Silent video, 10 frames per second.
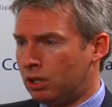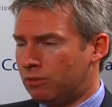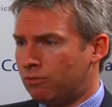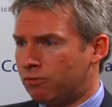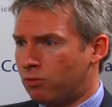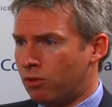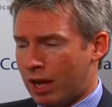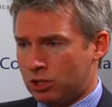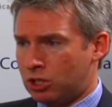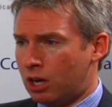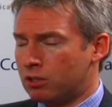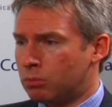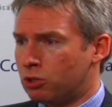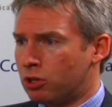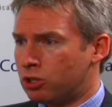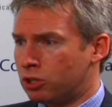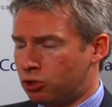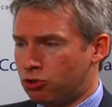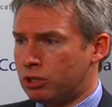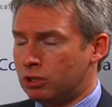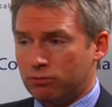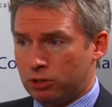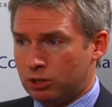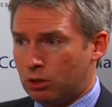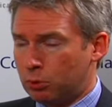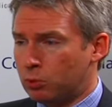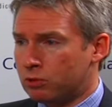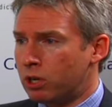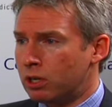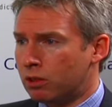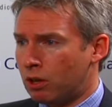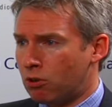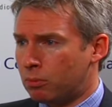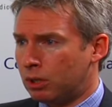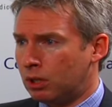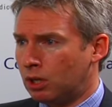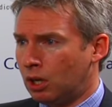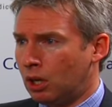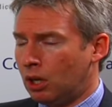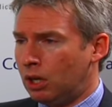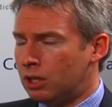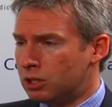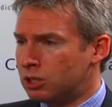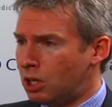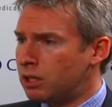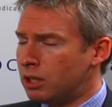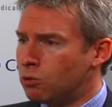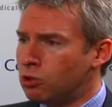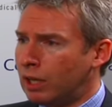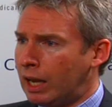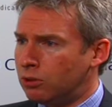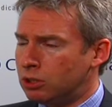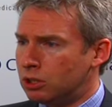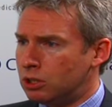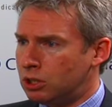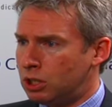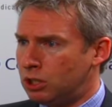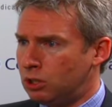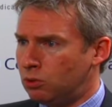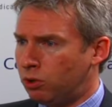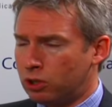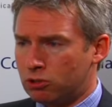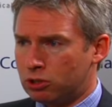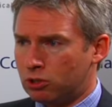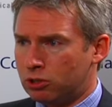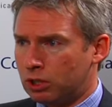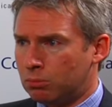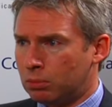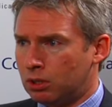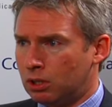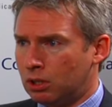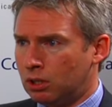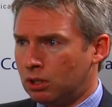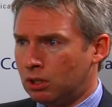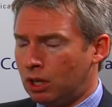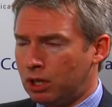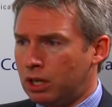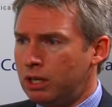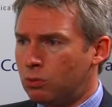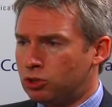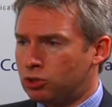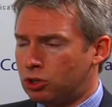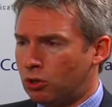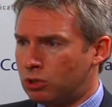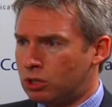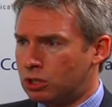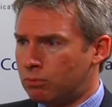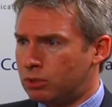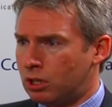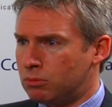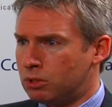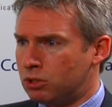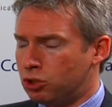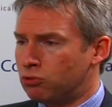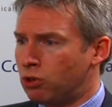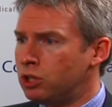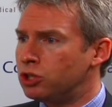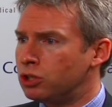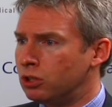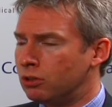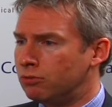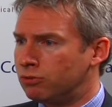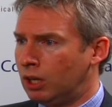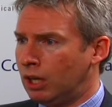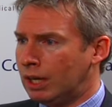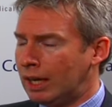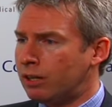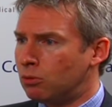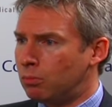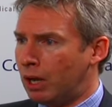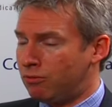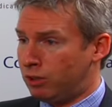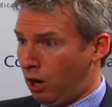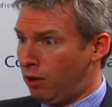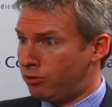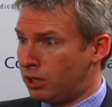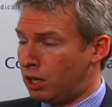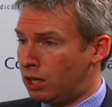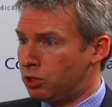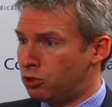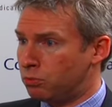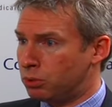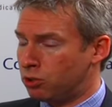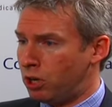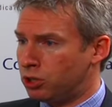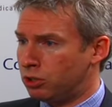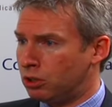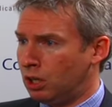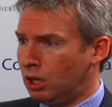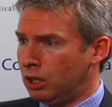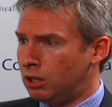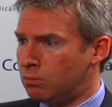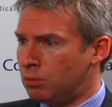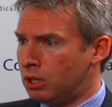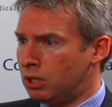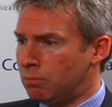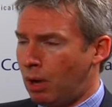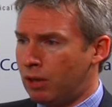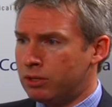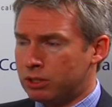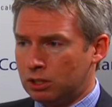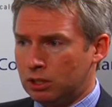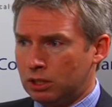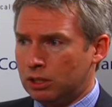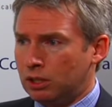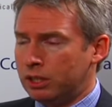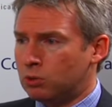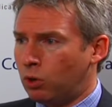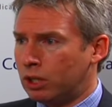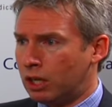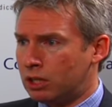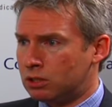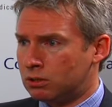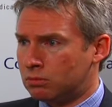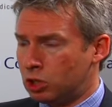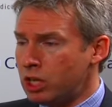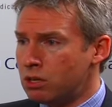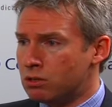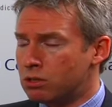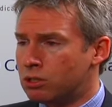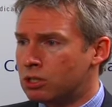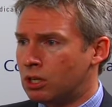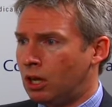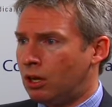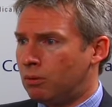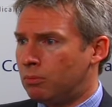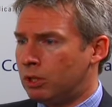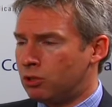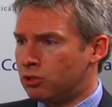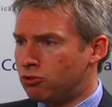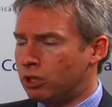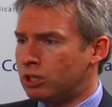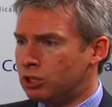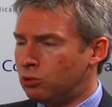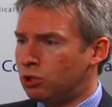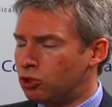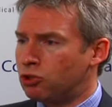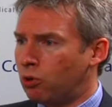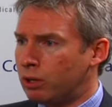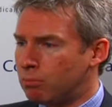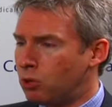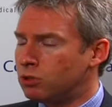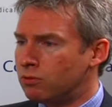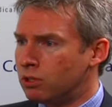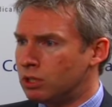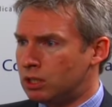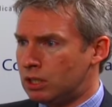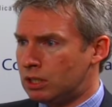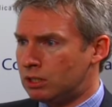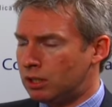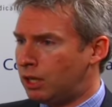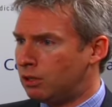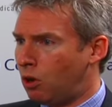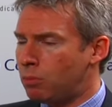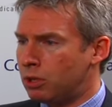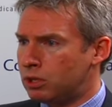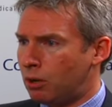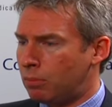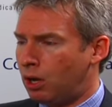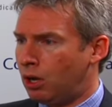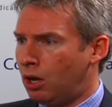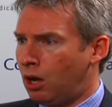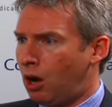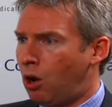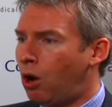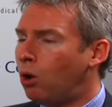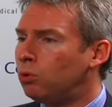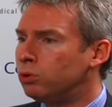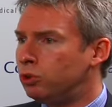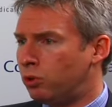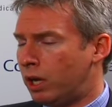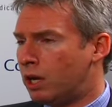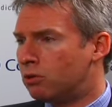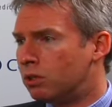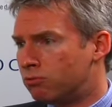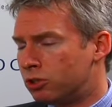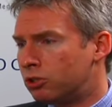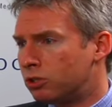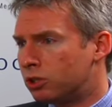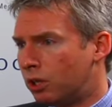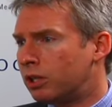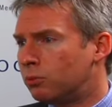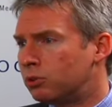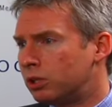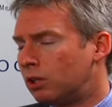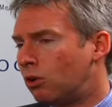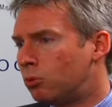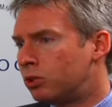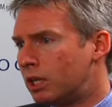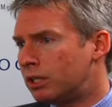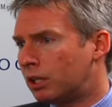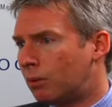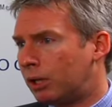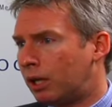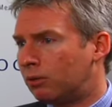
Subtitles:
if that side of progression is treated, for example, with radiotherapy, in the study they were allowed to continue on the Crizotinib. And here we've shown that sometimes the duration of clinical benefit after that initial progression can be months and in at least one case years, because the drug is still controlling most of the disease. And that opens up a whole new area of research, and I think we'll see a lot more data coming